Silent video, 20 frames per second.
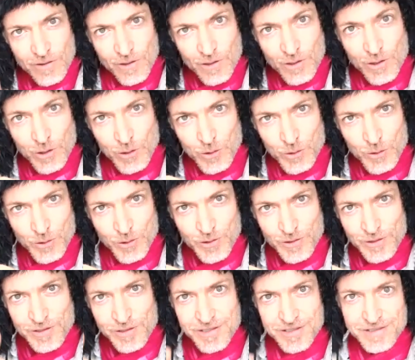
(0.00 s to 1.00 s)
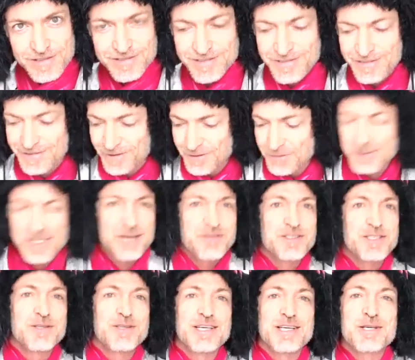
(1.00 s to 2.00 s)
cool. Whatever
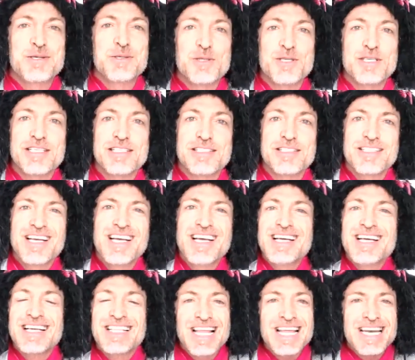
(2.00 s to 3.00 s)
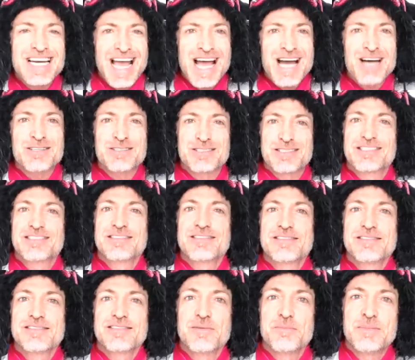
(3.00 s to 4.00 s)
you think cool is, let it out.
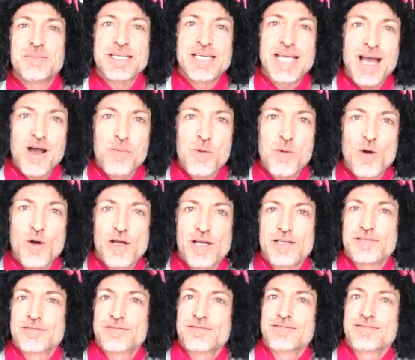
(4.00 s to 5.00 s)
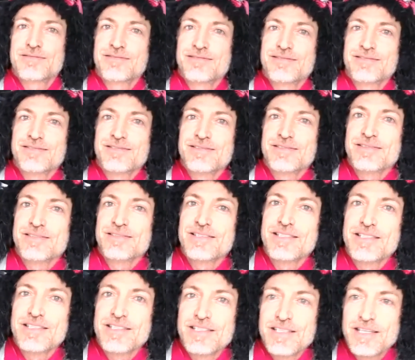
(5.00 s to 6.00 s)
Be a cowboy.
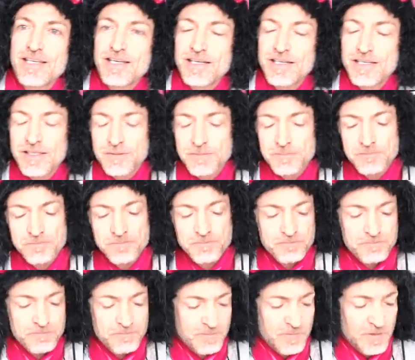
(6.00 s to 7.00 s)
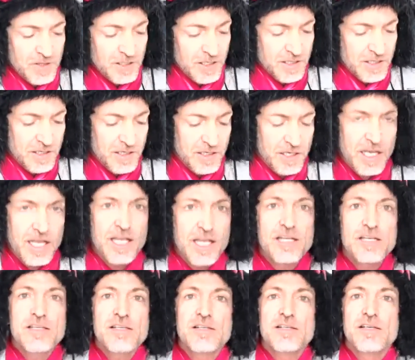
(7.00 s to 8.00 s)
Um,
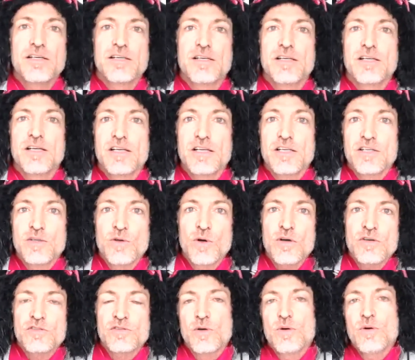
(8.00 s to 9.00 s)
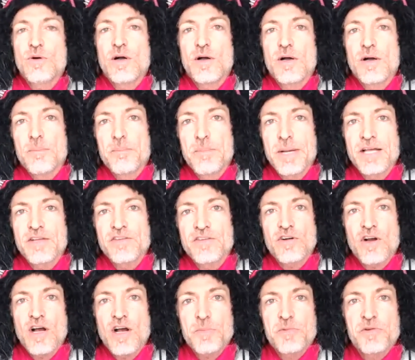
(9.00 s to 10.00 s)
and you also, pants
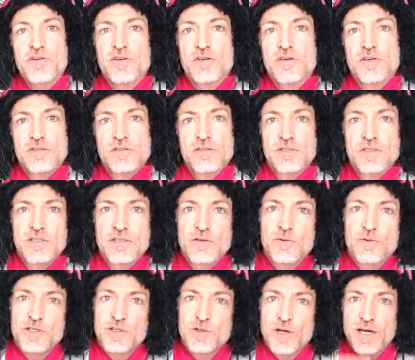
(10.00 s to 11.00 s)
are optional when you